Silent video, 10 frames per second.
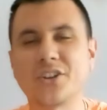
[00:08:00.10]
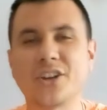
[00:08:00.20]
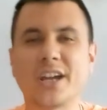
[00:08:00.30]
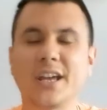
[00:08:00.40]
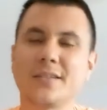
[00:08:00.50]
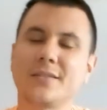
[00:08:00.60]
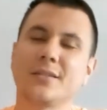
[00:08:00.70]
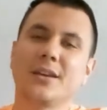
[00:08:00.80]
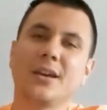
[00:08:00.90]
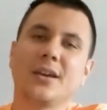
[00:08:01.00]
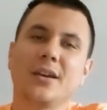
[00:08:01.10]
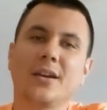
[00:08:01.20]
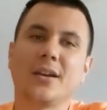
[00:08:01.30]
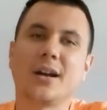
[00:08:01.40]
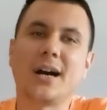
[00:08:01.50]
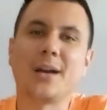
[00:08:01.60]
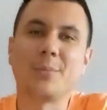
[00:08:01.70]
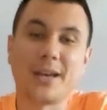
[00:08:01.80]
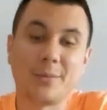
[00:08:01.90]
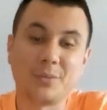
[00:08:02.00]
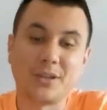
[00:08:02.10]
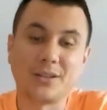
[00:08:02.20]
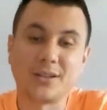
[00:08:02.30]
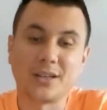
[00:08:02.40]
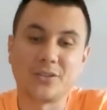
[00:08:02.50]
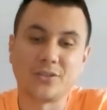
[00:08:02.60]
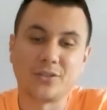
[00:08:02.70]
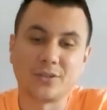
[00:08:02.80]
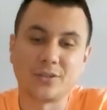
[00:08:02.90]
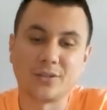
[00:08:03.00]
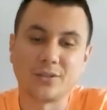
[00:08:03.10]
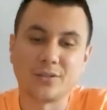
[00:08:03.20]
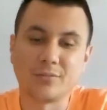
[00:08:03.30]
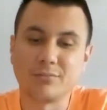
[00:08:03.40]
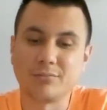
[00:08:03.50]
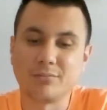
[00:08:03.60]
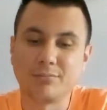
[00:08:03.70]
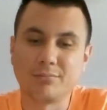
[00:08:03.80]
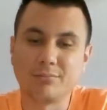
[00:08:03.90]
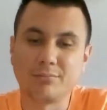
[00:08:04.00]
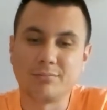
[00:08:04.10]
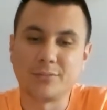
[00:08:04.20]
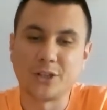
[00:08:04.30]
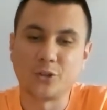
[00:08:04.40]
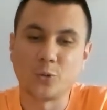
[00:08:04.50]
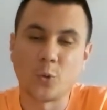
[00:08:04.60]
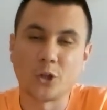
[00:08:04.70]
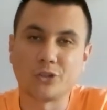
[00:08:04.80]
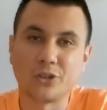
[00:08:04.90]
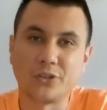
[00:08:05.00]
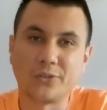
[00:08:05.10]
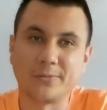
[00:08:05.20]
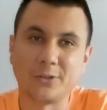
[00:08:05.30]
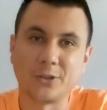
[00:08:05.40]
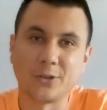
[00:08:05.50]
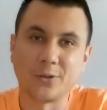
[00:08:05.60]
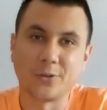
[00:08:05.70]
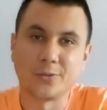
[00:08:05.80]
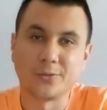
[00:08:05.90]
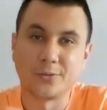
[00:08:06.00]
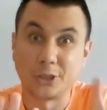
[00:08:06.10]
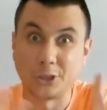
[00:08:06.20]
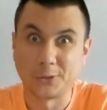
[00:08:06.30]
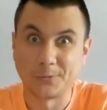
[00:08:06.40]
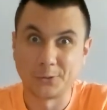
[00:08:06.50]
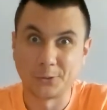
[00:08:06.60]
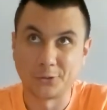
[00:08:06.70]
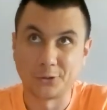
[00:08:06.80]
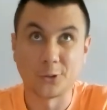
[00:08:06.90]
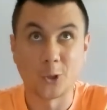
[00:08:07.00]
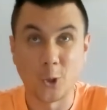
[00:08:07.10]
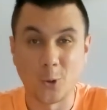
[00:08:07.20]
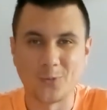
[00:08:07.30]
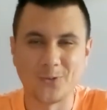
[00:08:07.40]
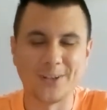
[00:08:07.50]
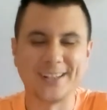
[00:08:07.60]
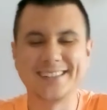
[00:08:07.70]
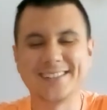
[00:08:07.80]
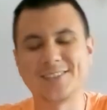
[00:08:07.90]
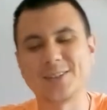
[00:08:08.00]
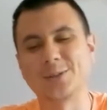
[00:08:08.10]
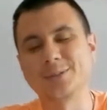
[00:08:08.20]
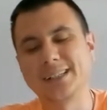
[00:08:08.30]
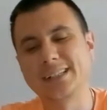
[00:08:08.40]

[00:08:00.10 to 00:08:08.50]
other hand, I'm happy that uh, that you watch this video in the future, hopefully. So